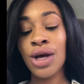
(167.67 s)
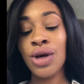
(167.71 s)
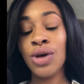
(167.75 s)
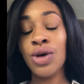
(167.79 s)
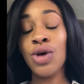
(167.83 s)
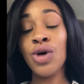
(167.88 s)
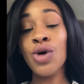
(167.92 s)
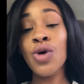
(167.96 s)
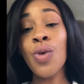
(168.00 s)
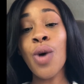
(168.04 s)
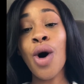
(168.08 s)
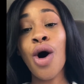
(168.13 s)

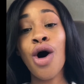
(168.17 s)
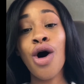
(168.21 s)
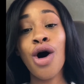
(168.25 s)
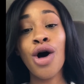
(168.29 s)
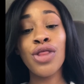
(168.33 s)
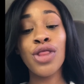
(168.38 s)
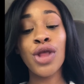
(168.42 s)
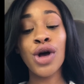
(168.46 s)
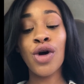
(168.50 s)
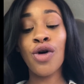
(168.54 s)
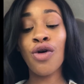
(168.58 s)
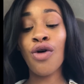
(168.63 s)
you are
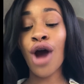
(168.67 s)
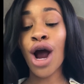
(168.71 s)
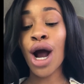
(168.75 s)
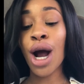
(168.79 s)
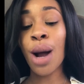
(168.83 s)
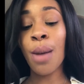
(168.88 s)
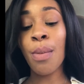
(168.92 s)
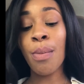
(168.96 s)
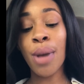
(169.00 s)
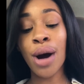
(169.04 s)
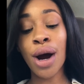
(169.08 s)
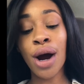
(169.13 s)
the
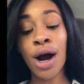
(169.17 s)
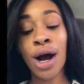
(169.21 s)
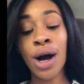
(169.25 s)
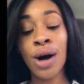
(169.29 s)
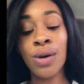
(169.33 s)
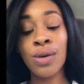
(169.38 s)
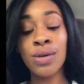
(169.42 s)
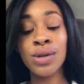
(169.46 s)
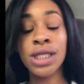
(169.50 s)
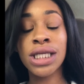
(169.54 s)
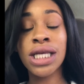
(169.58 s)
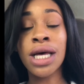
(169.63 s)
Cracker
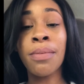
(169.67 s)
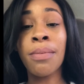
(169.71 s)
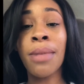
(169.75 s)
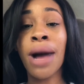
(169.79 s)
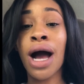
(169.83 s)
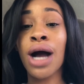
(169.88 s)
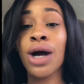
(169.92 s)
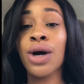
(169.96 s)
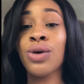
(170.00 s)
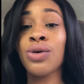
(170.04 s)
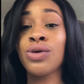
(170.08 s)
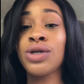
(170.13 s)
Barrel to
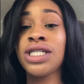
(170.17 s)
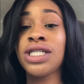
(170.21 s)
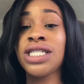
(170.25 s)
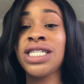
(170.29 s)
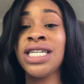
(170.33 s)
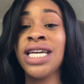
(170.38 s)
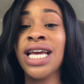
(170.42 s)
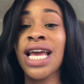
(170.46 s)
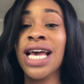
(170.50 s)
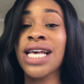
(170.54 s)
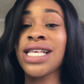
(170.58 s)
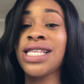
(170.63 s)
my
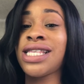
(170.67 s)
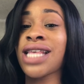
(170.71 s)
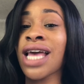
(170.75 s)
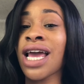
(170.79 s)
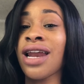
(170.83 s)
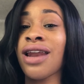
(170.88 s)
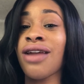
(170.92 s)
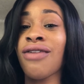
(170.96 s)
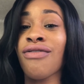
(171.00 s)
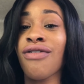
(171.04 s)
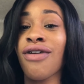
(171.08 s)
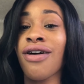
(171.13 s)
Gucci and
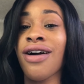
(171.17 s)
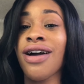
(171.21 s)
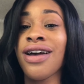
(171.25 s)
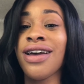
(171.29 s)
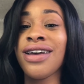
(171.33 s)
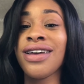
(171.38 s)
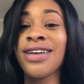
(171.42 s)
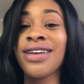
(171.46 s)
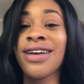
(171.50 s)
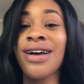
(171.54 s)
Saint Laurent.